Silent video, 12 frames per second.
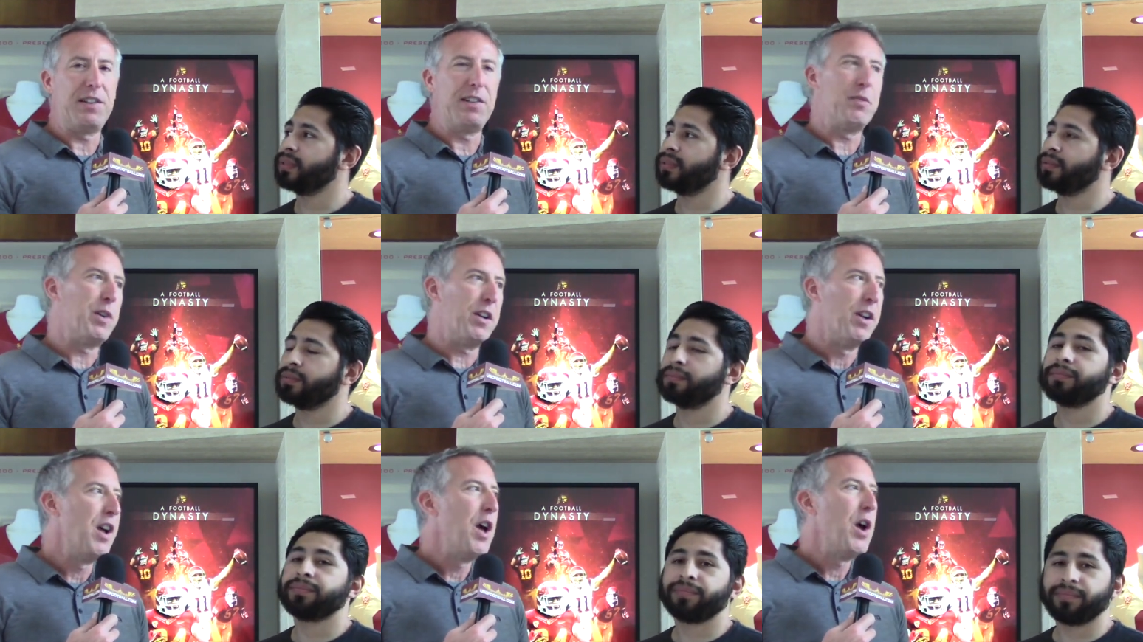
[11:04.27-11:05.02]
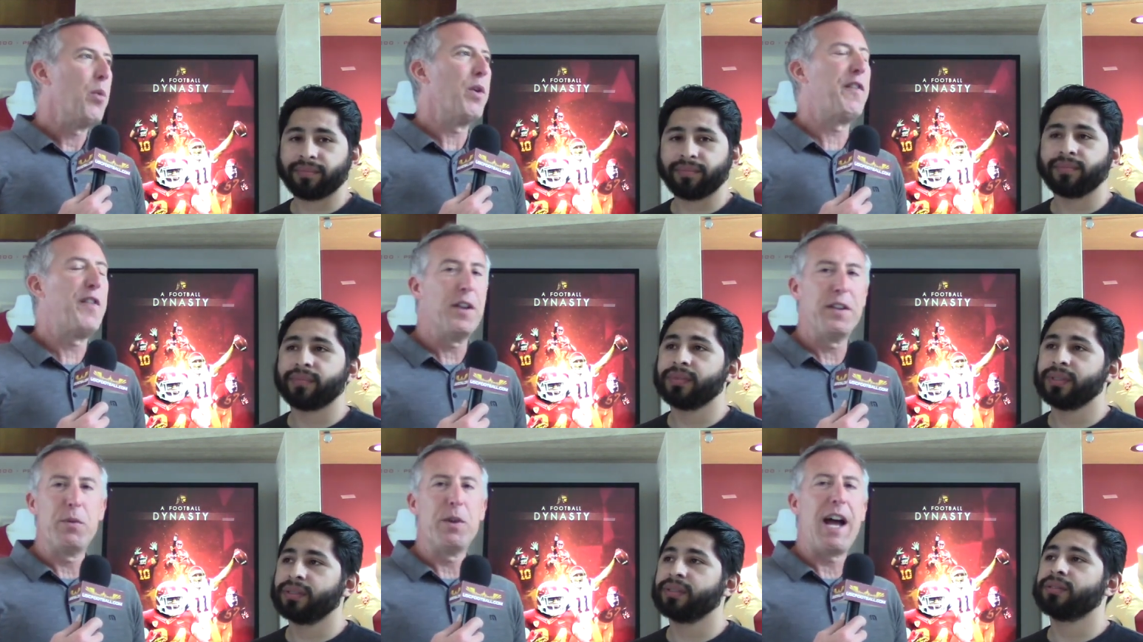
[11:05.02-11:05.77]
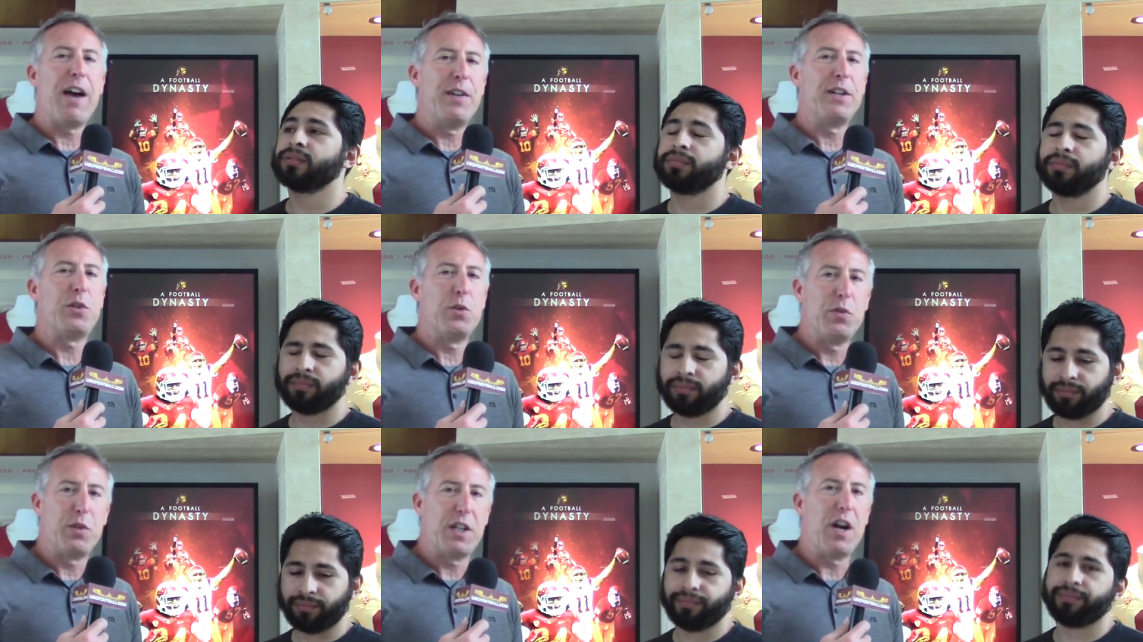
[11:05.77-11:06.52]
Speaker 1: He said we're we're feeling we're having
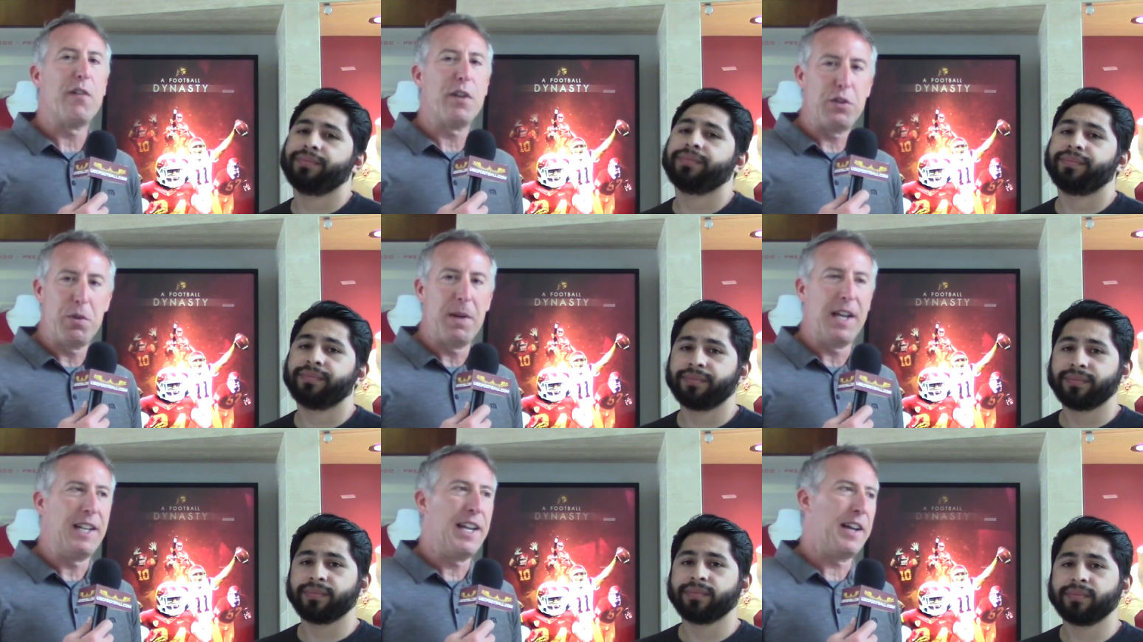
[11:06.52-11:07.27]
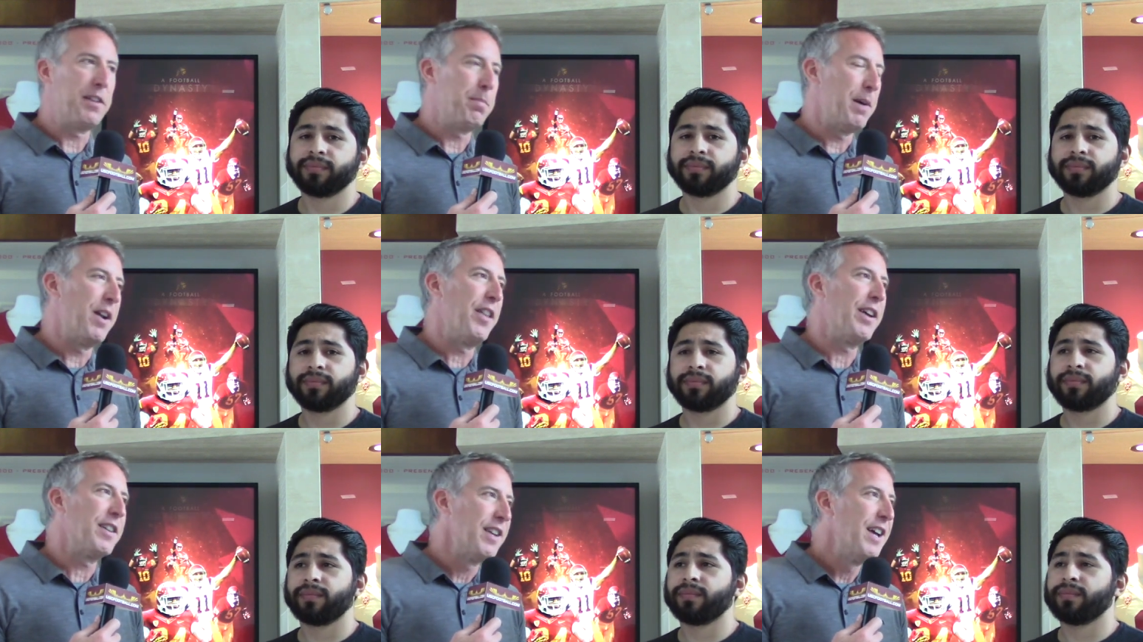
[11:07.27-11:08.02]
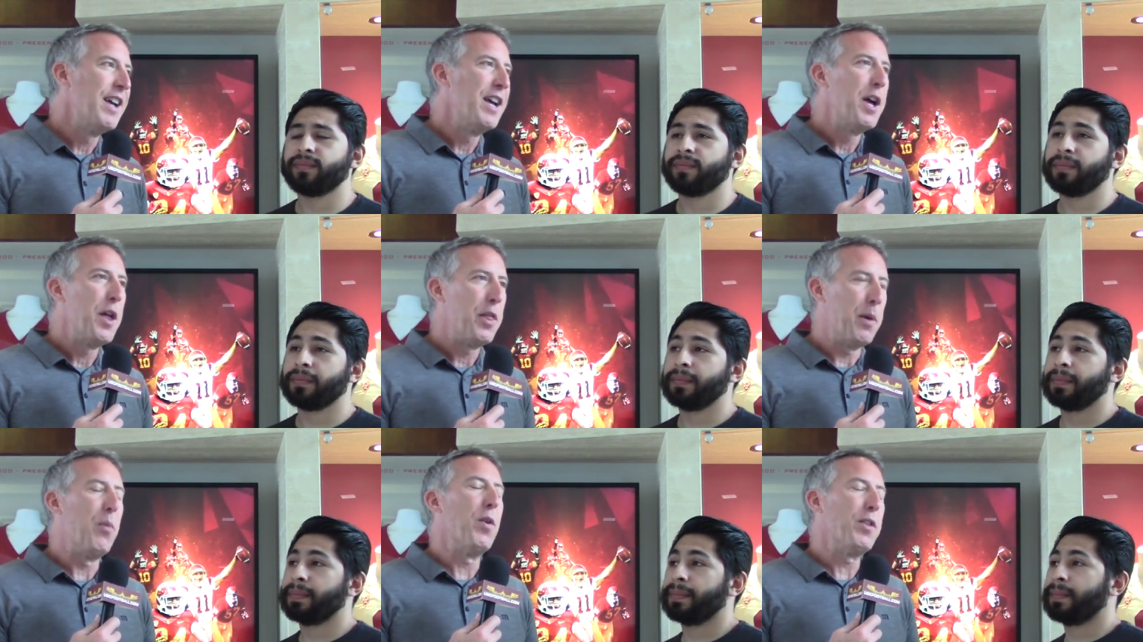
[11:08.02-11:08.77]
to cover too many kicks, but on the
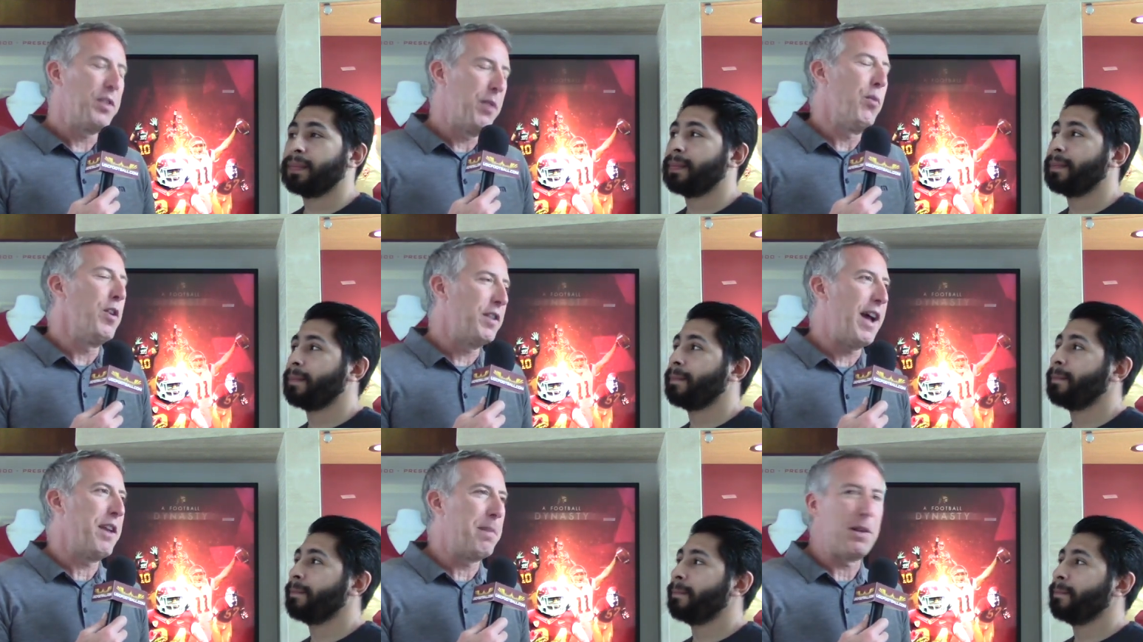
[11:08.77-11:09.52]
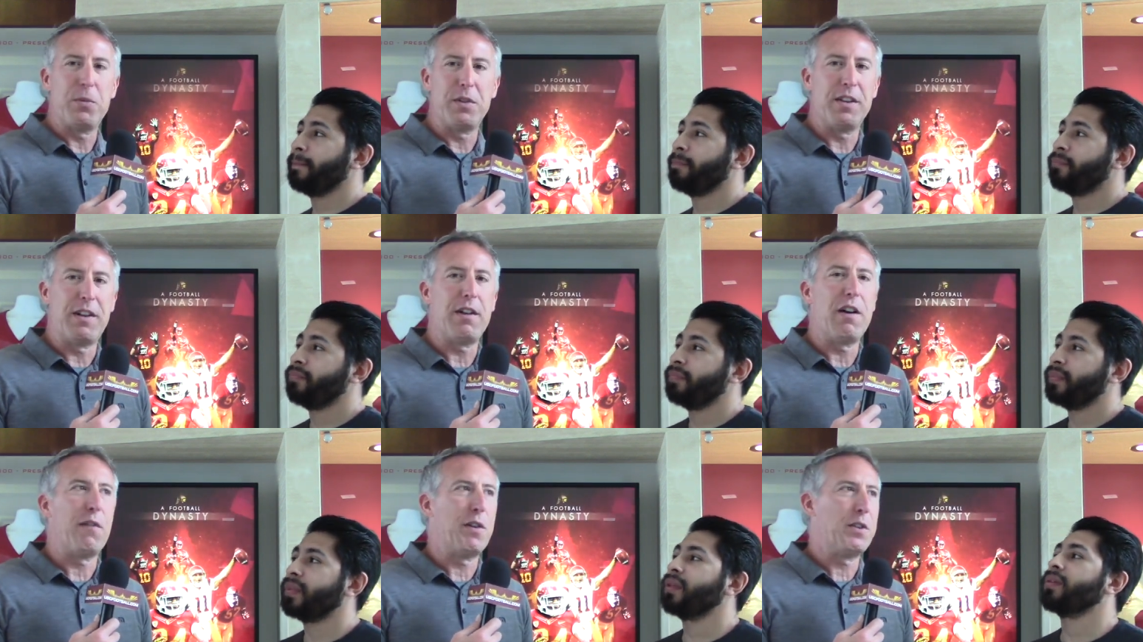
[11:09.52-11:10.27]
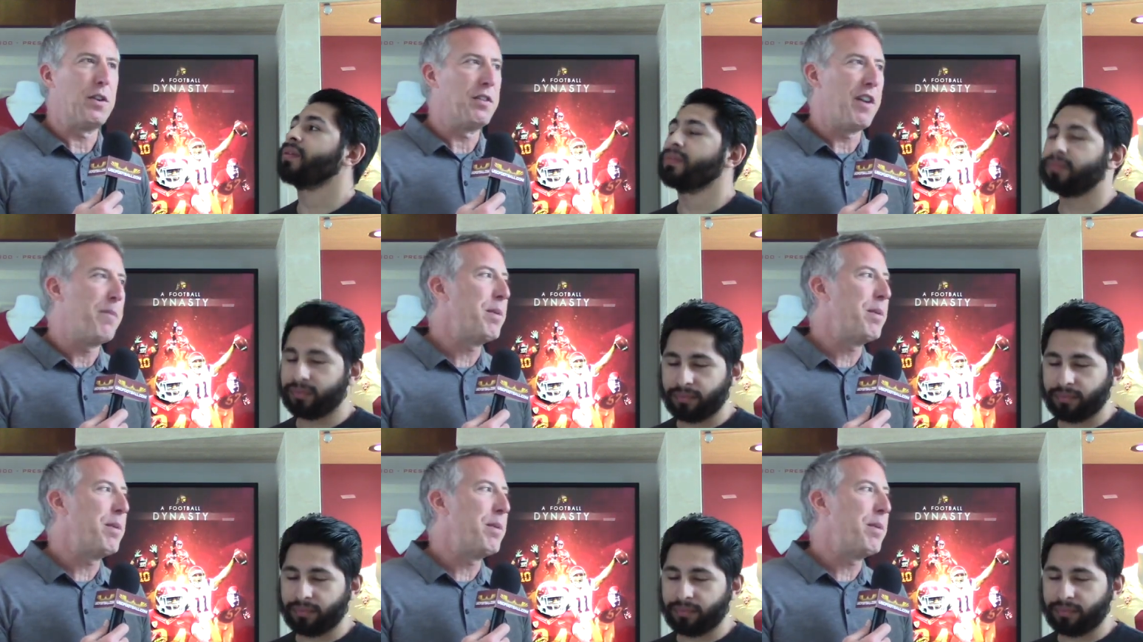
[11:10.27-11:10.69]
The worst, the worst aspect was the kickoff return stuff.